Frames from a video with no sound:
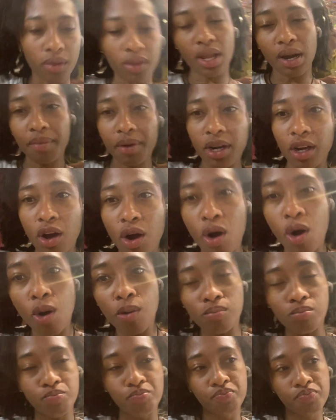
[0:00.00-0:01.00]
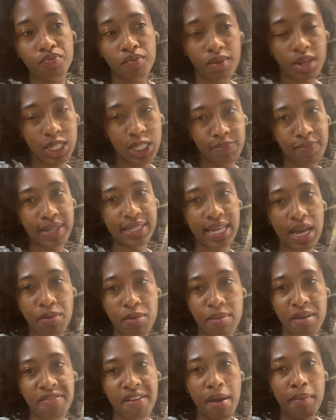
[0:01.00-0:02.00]
And I'm gonna go home. Spend time
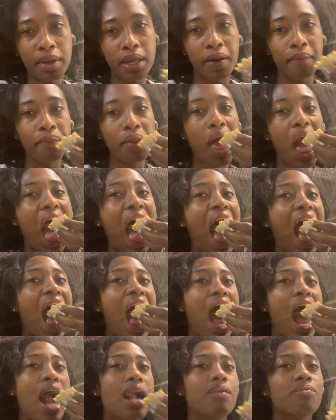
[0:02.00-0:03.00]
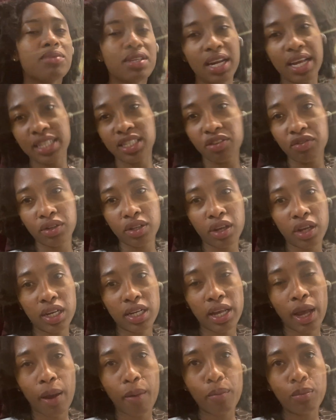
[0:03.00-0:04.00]
with my family. Today's a really good
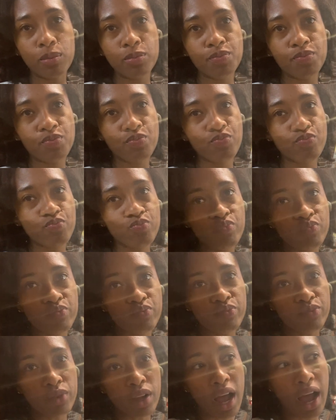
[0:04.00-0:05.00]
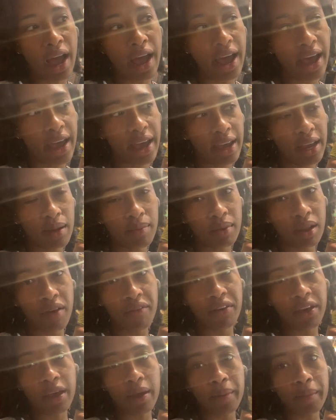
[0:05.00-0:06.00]
day. I am
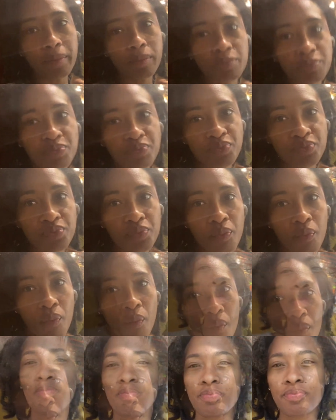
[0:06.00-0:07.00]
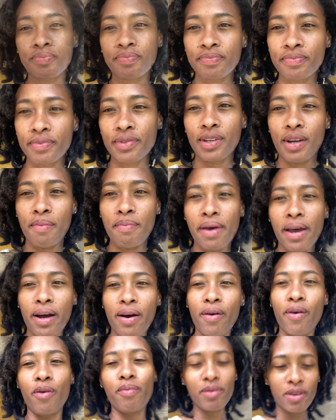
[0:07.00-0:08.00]
loving it. I'm back
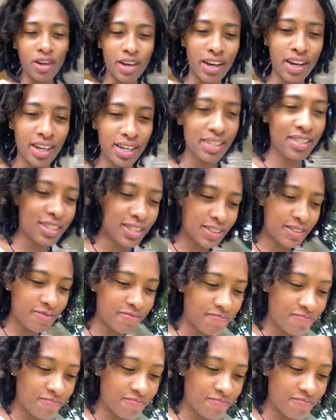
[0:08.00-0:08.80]
home, you guys.